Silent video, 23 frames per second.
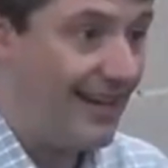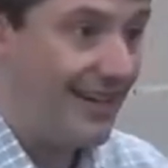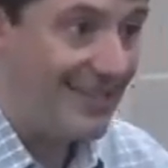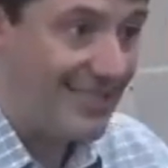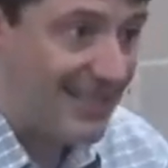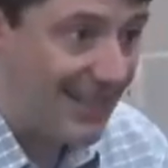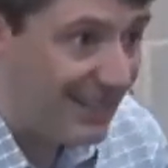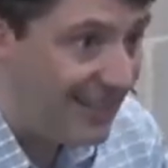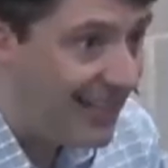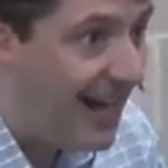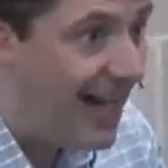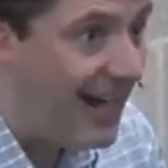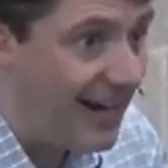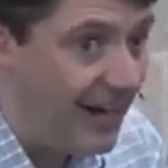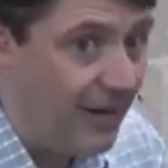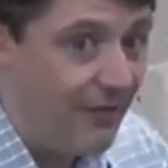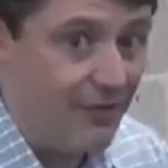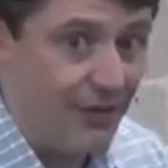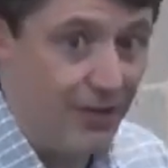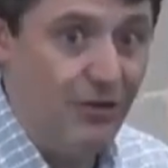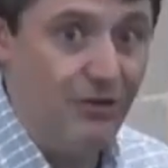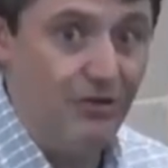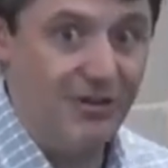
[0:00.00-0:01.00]
it's a lot
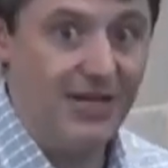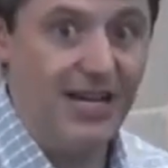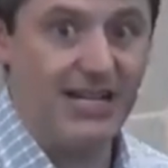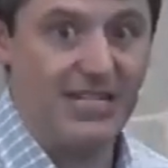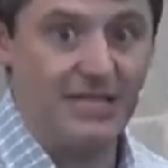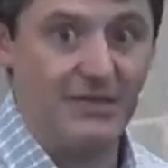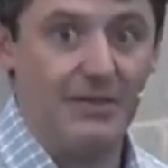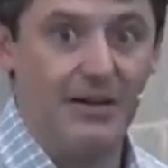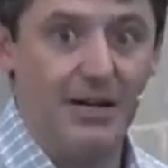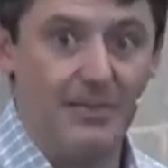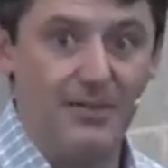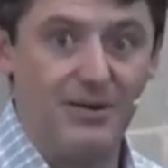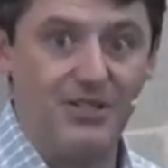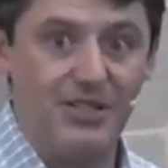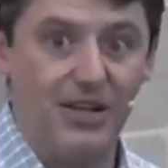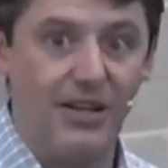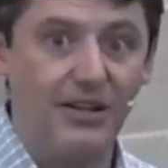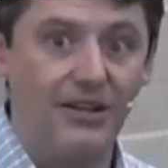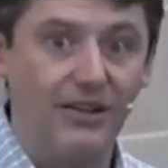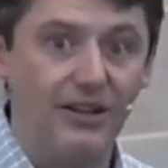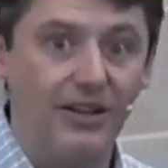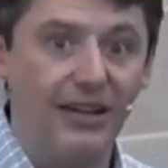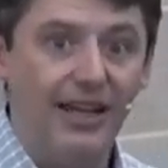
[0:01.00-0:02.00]
of the New Testament in
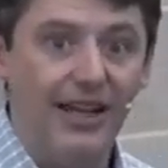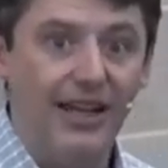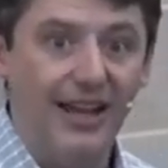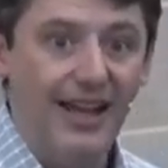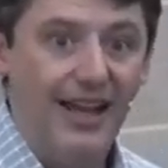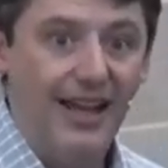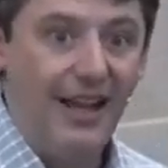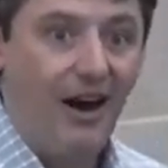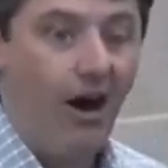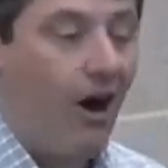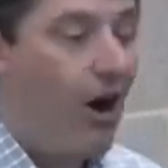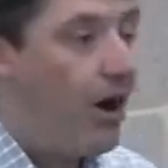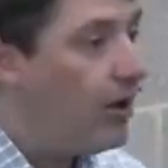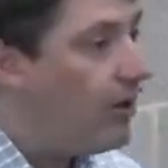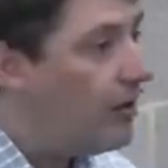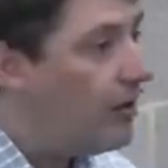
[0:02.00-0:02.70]
particular, all